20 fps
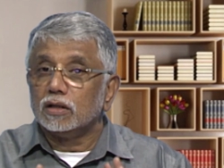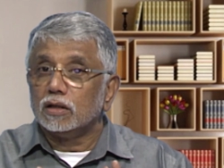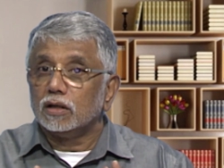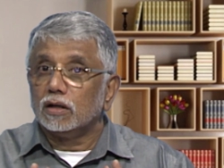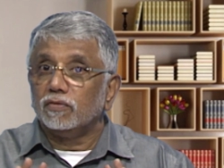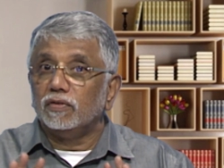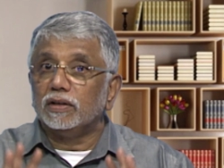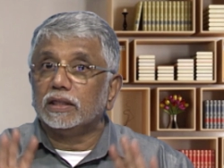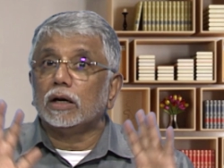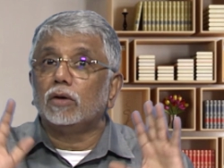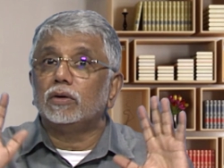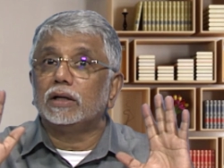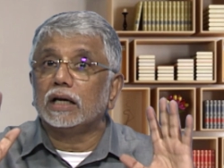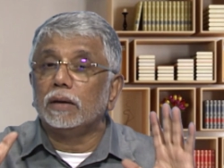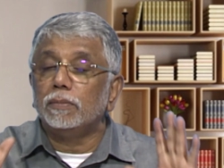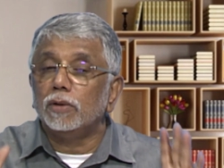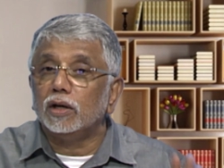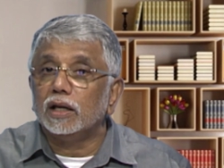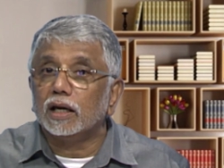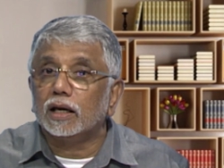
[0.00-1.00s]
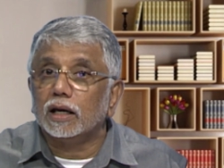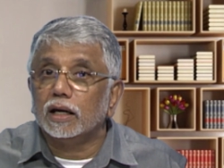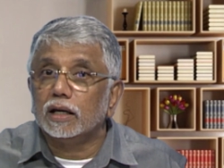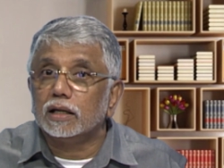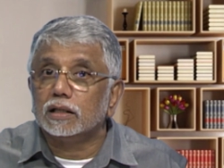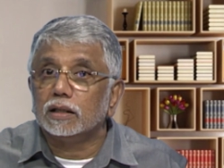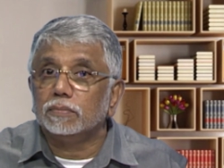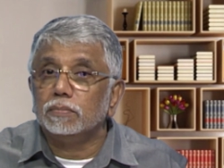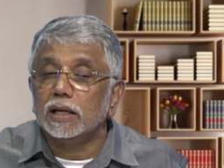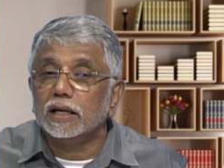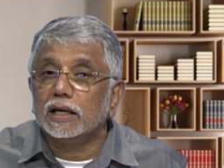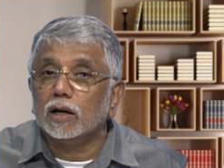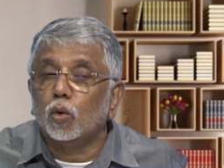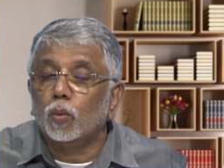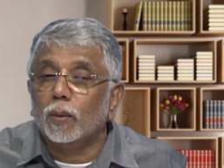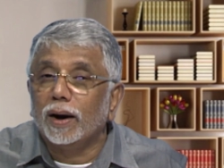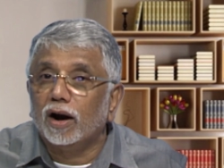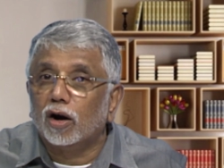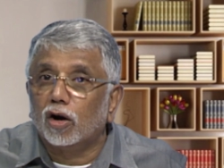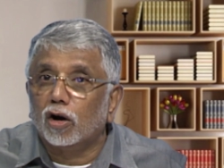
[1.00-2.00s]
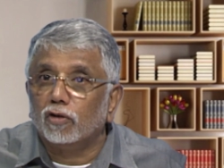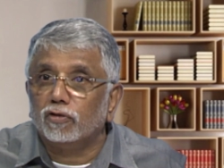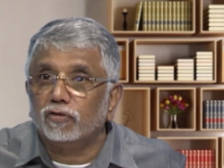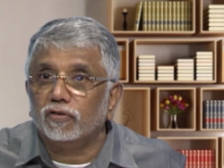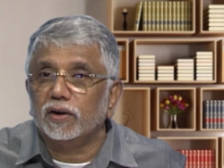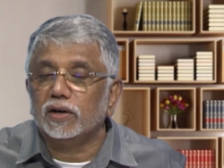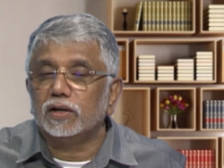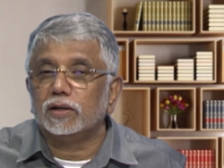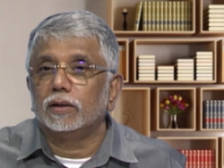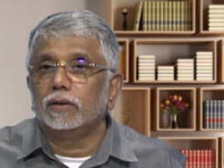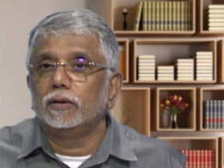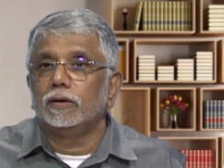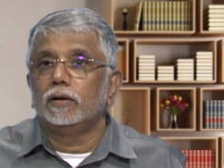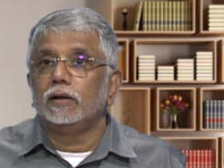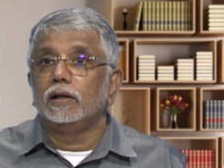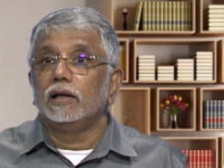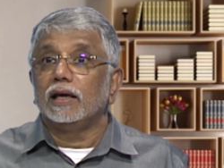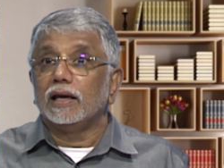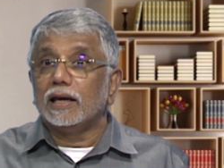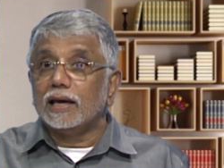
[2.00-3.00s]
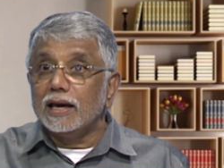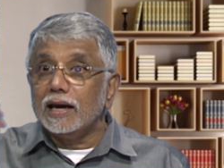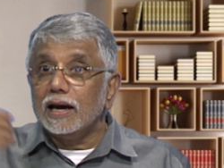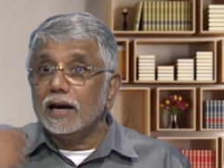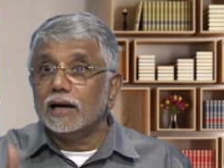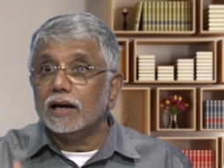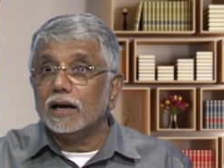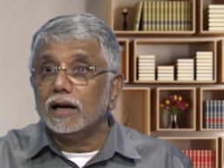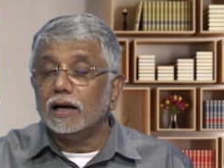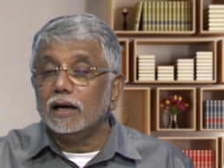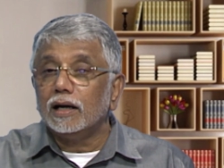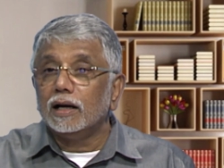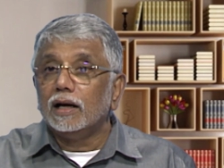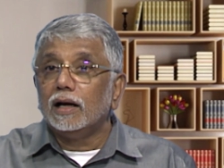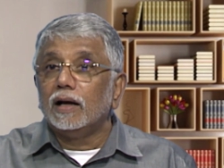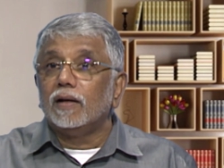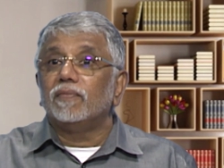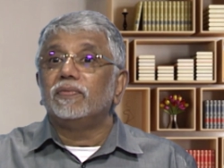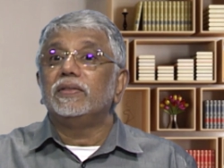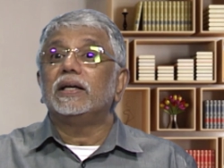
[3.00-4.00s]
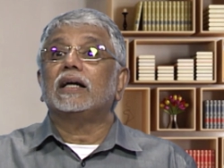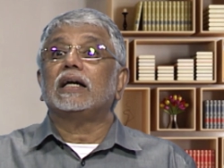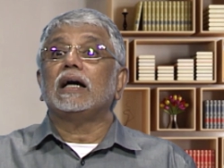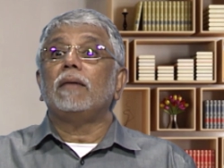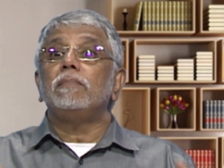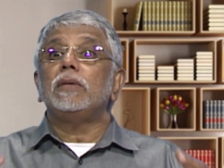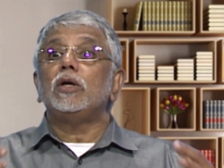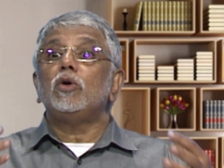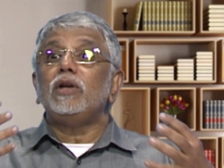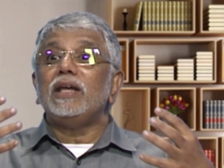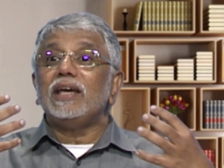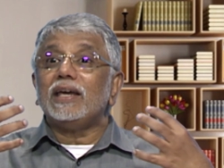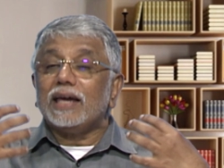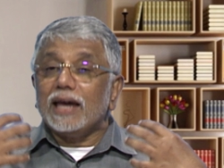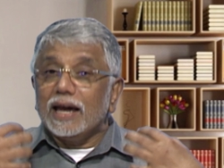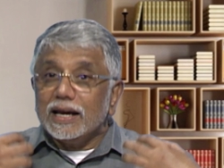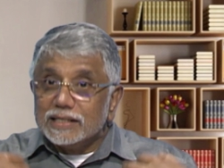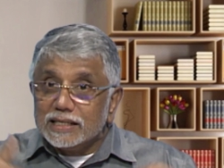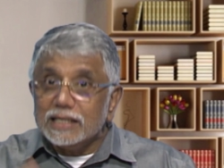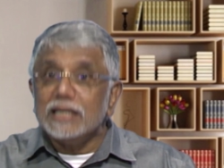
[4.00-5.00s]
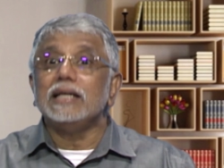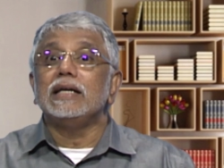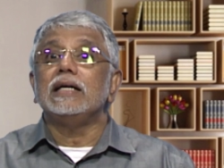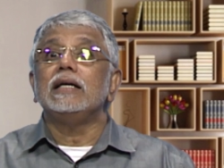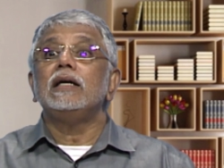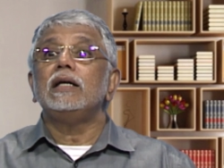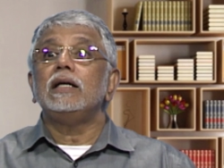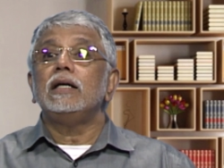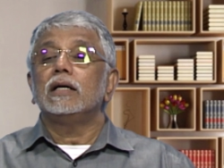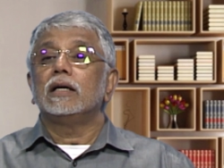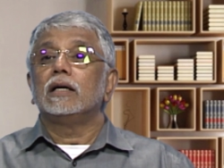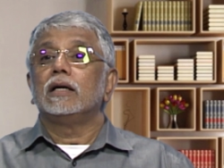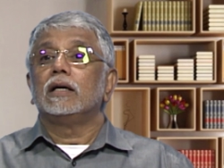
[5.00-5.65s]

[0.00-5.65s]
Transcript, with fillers: without the communicator being aware of it. Here, the communicatee